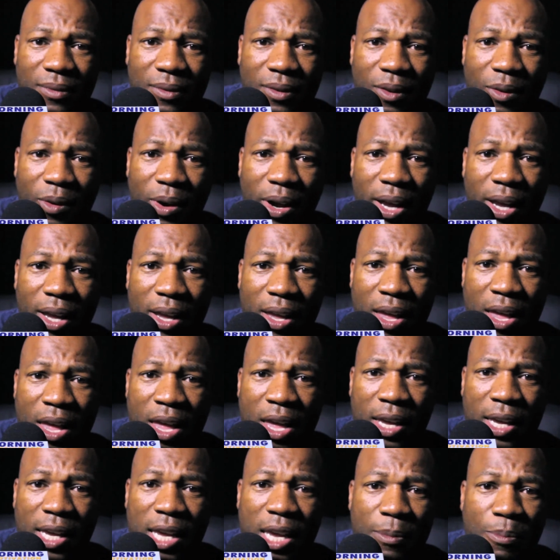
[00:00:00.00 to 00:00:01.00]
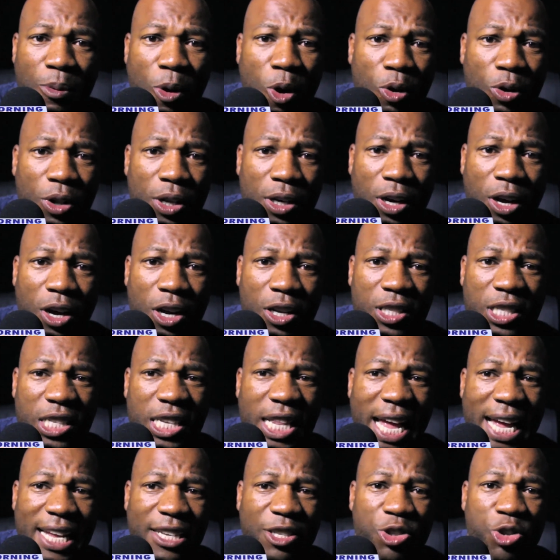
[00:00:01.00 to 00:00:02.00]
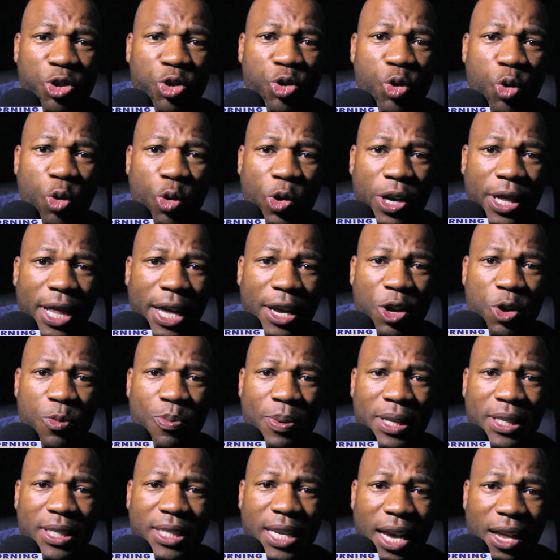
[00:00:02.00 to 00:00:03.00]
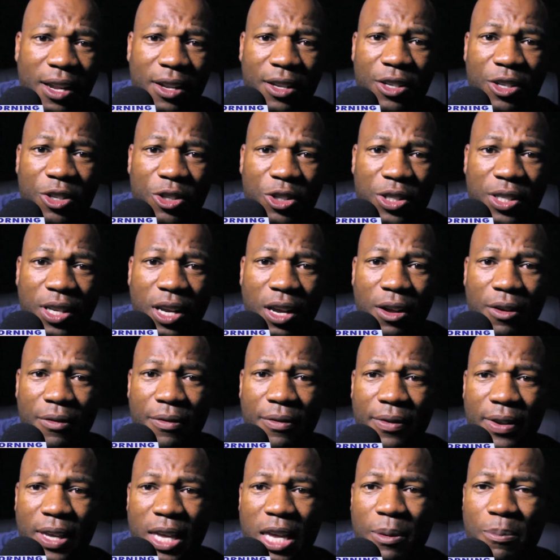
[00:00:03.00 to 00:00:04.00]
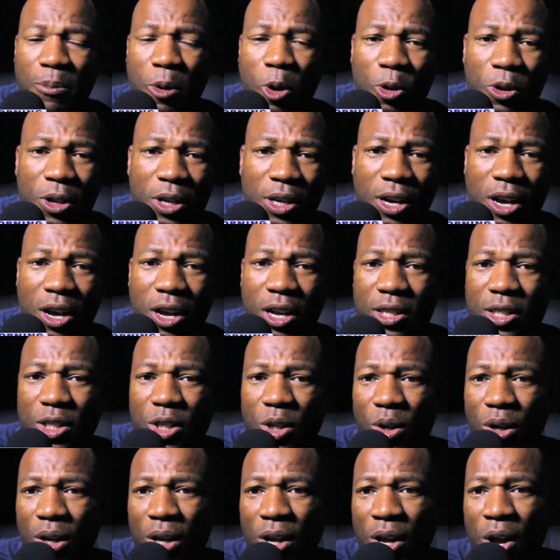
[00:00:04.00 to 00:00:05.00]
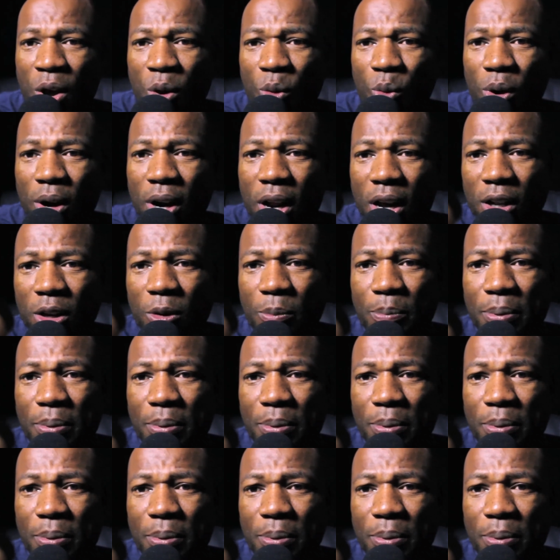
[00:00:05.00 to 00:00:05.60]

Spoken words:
right? Keep holding on to that story that you've been telling yourself. Keep holding on to what other